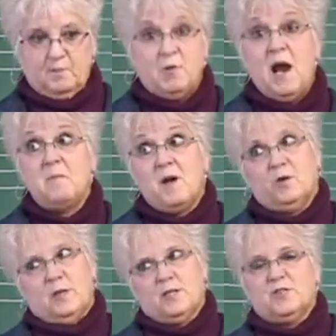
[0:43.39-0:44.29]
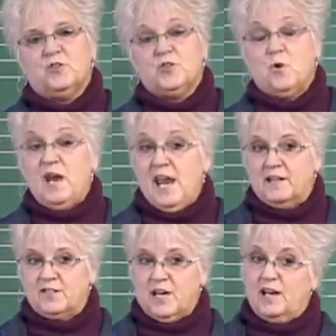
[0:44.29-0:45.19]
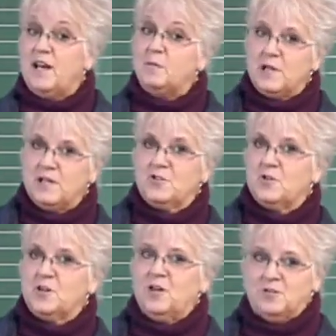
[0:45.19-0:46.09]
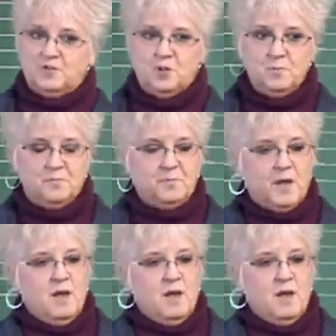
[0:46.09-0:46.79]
primarily because they're so hands-on and because they're colorful.